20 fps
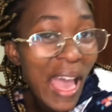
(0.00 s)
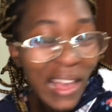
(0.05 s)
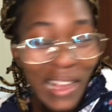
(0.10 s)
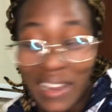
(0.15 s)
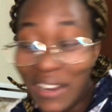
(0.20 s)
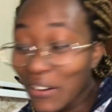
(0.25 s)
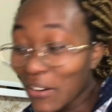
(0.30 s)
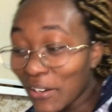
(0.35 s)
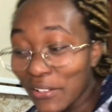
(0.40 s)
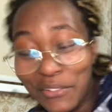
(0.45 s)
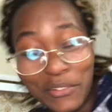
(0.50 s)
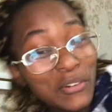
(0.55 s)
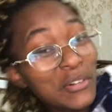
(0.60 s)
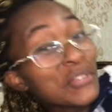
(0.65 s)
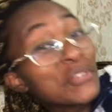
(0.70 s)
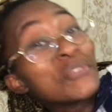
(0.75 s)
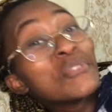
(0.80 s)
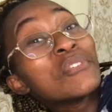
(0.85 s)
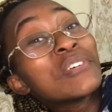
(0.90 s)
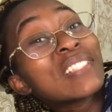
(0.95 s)
God, oh,
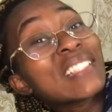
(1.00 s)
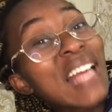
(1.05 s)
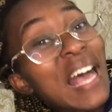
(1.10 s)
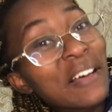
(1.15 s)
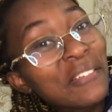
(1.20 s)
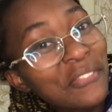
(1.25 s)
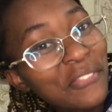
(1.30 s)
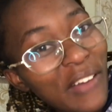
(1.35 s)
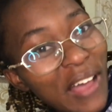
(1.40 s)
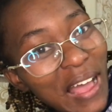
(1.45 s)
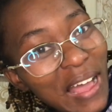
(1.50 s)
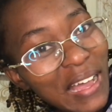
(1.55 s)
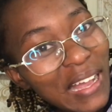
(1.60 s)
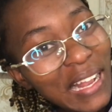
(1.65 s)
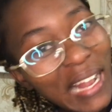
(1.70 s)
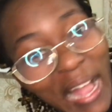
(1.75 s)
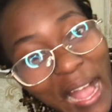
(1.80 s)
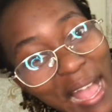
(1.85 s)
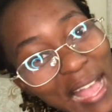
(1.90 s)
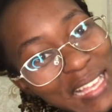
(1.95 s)
you will suffer.
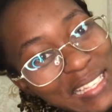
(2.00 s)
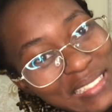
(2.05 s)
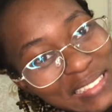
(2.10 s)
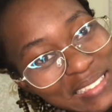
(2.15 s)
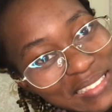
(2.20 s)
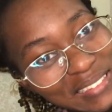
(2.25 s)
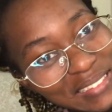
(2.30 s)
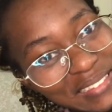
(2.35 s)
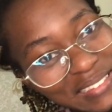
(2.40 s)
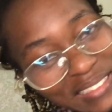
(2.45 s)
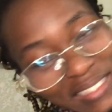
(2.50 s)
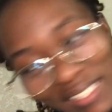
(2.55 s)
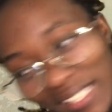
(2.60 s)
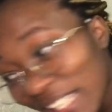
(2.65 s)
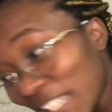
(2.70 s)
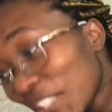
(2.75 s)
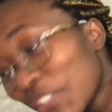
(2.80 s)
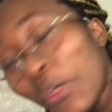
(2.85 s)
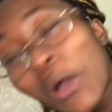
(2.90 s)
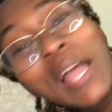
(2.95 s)
Guys,
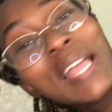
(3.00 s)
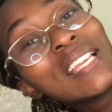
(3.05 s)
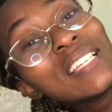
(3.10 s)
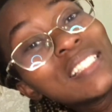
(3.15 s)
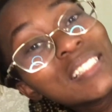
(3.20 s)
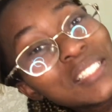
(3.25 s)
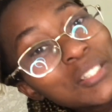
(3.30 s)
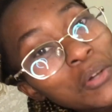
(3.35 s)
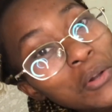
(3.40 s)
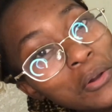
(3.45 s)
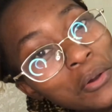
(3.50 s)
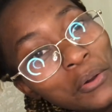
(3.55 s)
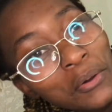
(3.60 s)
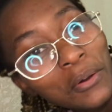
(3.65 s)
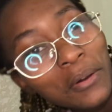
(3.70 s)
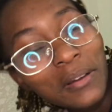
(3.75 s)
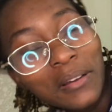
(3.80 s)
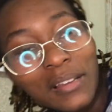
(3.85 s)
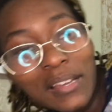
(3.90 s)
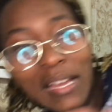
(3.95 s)
it's not easy. Oh.
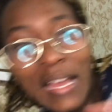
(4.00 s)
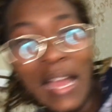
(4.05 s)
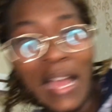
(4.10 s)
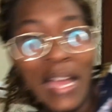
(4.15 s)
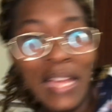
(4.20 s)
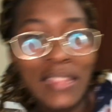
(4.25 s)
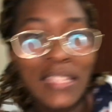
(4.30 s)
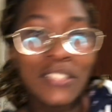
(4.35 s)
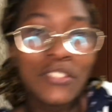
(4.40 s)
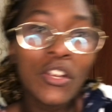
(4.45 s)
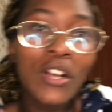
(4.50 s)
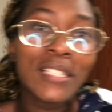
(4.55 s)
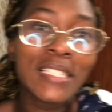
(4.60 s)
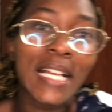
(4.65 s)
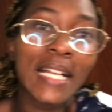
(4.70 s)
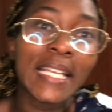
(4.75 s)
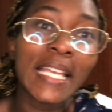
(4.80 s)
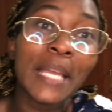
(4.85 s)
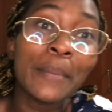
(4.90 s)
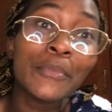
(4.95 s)
The doctor
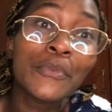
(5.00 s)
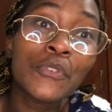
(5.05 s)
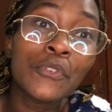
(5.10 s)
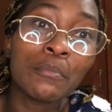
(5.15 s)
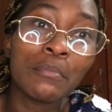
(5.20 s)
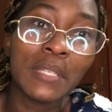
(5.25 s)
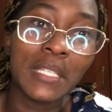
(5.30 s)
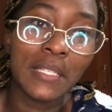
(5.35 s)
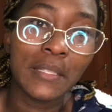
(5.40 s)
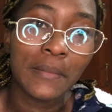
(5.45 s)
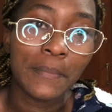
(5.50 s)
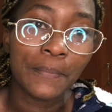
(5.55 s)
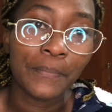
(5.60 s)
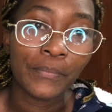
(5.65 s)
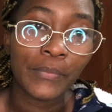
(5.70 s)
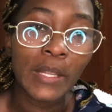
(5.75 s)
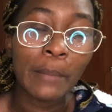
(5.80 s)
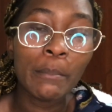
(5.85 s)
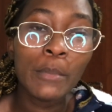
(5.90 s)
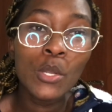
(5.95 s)
came to me.
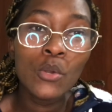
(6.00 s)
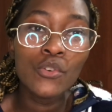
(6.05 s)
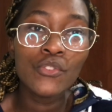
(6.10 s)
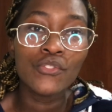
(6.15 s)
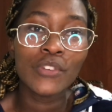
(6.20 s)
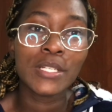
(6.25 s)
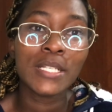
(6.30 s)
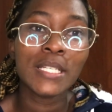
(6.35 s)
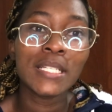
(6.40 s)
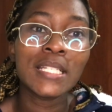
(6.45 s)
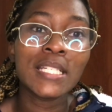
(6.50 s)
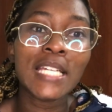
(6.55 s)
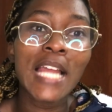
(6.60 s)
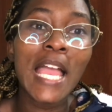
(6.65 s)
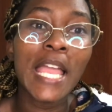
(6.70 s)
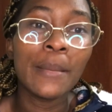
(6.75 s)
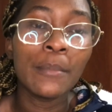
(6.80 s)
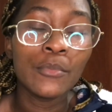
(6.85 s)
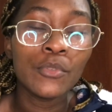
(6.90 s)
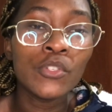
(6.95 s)
Mildred, it's
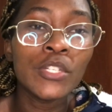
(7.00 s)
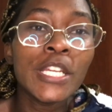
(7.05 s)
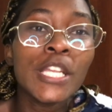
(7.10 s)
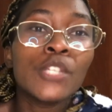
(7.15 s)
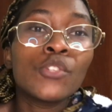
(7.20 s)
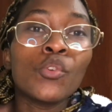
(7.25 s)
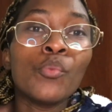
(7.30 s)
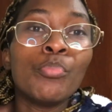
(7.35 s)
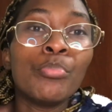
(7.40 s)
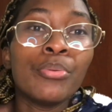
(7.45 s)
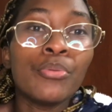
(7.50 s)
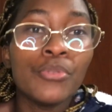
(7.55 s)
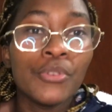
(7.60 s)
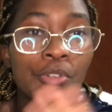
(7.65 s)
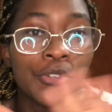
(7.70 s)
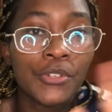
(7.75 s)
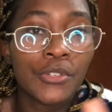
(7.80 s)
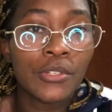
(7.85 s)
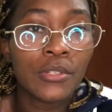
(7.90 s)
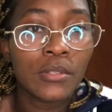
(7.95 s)
time. You need to push.
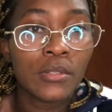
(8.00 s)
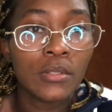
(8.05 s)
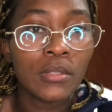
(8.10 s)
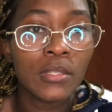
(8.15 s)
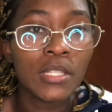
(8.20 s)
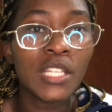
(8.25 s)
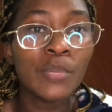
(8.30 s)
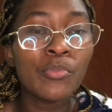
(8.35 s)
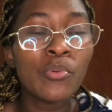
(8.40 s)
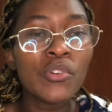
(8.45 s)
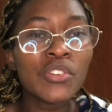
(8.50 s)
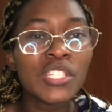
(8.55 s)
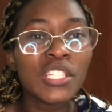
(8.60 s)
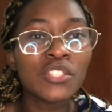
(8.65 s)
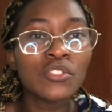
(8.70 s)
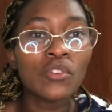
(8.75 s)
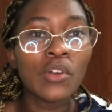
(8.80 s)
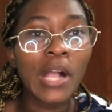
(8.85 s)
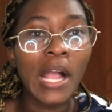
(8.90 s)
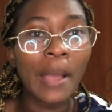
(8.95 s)
The push is
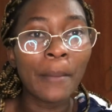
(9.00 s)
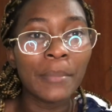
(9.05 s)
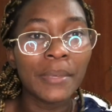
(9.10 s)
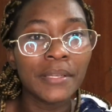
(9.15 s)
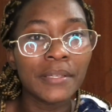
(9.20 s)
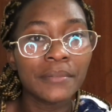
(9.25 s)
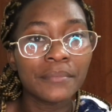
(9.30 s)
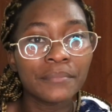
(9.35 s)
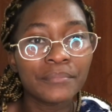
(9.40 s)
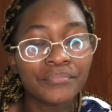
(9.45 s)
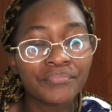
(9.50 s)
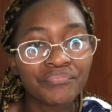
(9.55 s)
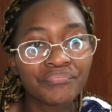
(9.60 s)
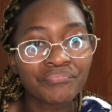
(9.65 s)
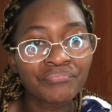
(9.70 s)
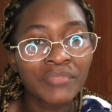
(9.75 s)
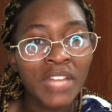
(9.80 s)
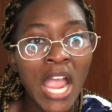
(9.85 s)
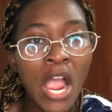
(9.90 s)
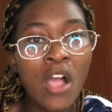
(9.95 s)
not coming.
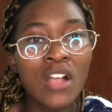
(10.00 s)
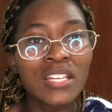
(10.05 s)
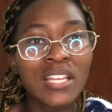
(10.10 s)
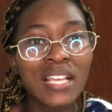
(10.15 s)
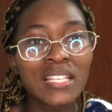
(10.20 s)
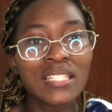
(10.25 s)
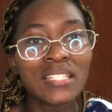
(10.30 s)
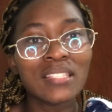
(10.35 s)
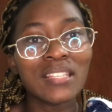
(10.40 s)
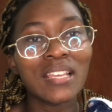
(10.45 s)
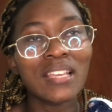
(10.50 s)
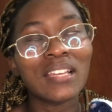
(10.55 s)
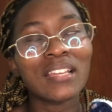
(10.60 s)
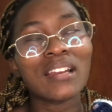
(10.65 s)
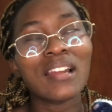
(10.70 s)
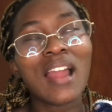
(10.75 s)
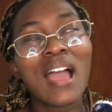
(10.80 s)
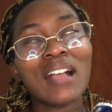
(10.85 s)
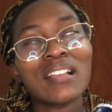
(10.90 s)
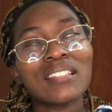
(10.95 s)
I was just there
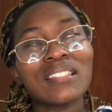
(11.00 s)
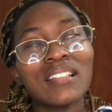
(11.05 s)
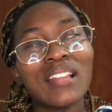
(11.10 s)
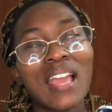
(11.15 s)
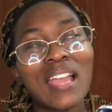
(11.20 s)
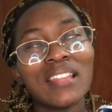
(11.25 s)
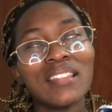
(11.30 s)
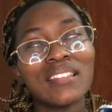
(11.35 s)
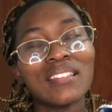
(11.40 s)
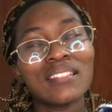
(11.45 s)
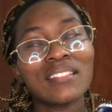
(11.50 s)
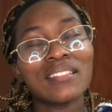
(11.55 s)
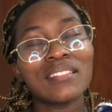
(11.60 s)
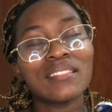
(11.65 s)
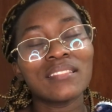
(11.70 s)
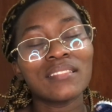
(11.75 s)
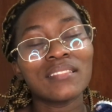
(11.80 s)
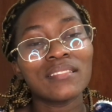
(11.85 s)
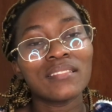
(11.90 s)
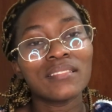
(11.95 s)
relaxing like this.
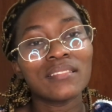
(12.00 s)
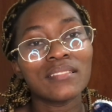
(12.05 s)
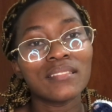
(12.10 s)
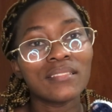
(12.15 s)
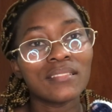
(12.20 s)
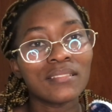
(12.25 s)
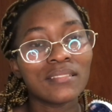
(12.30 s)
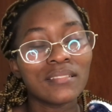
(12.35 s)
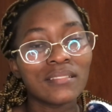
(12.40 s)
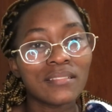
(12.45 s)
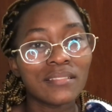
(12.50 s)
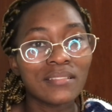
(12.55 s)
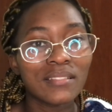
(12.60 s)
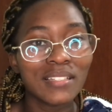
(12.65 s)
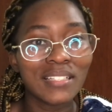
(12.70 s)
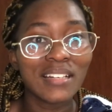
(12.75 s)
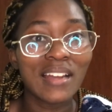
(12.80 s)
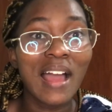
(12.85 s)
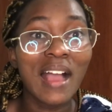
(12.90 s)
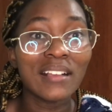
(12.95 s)

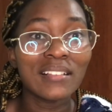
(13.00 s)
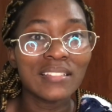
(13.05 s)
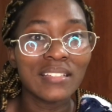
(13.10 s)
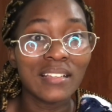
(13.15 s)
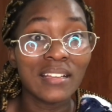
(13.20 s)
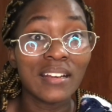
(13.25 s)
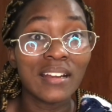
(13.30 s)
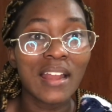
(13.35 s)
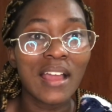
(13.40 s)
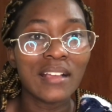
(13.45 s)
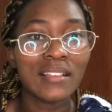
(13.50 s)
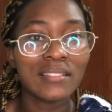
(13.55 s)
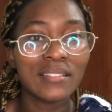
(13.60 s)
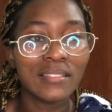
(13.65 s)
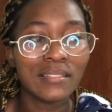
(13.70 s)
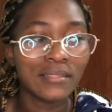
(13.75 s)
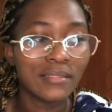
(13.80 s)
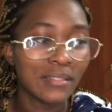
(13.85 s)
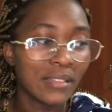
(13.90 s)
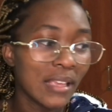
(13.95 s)
Relaxing.
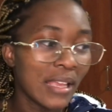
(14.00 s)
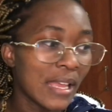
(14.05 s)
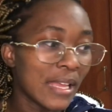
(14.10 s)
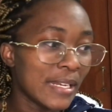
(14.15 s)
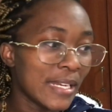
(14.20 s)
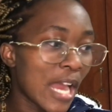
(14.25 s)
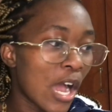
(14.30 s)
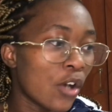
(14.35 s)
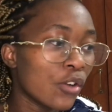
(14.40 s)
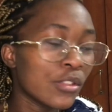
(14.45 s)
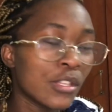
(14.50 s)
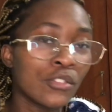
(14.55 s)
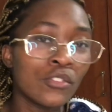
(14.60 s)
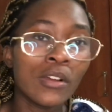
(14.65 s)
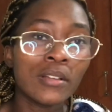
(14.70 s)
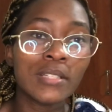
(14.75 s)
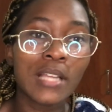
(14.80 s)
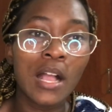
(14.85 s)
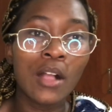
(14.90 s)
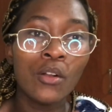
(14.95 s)
Now the
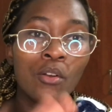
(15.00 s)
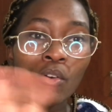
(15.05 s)
doctor